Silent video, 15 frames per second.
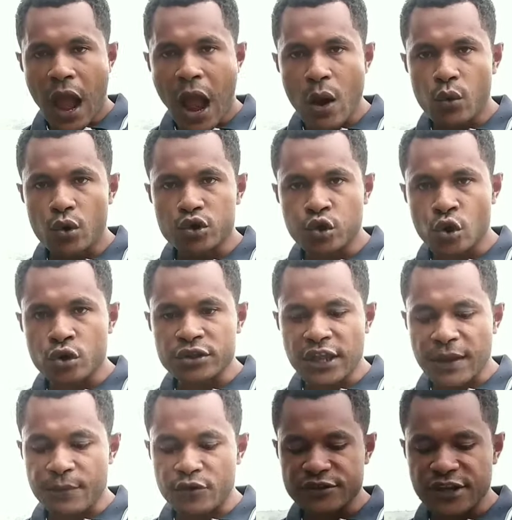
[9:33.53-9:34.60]
how will talk
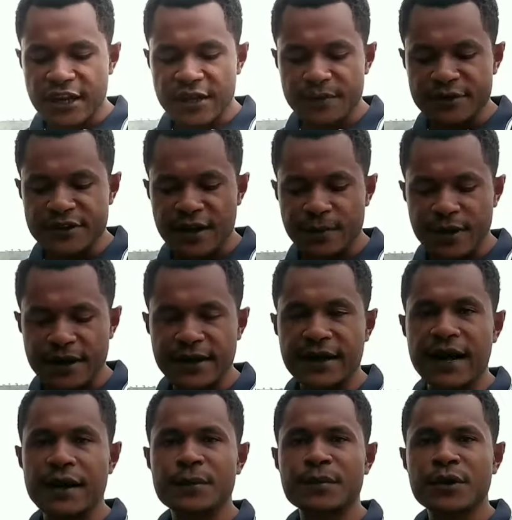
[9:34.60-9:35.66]
time will salim this money
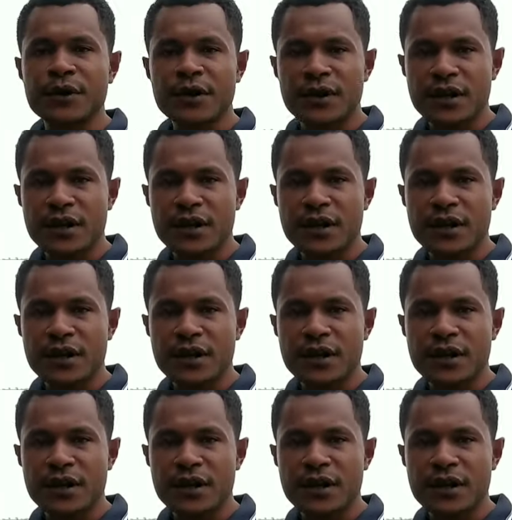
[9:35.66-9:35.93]
come.